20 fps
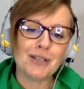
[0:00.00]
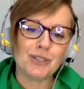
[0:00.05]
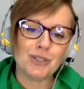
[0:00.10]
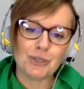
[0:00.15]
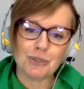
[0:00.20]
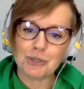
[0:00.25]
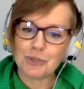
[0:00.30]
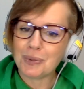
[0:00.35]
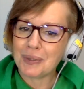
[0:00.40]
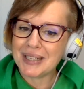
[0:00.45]

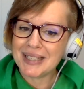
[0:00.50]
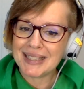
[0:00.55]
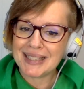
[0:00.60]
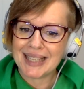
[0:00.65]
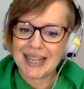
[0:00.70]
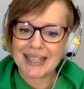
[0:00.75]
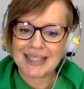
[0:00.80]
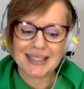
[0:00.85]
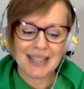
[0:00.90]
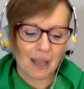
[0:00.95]
June
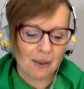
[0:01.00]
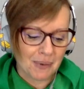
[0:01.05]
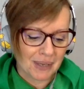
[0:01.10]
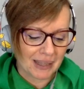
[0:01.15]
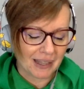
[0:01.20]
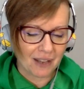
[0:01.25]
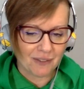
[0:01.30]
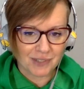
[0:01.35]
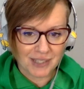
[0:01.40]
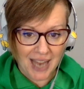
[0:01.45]
26th, I would
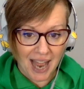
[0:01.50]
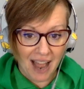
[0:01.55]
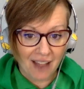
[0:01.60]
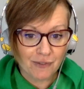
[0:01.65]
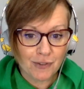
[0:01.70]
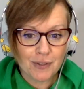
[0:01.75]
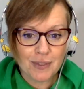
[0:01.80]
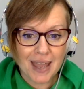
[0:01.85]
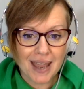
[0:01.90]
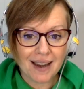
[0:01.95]
love to
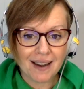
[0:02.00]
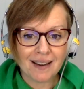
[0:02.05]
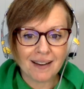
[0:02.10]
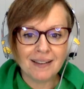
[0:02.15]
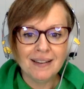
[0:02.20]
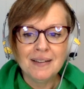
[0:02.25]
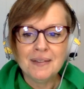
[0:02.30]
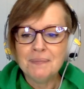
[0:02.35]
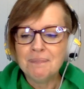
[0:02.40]
have you there.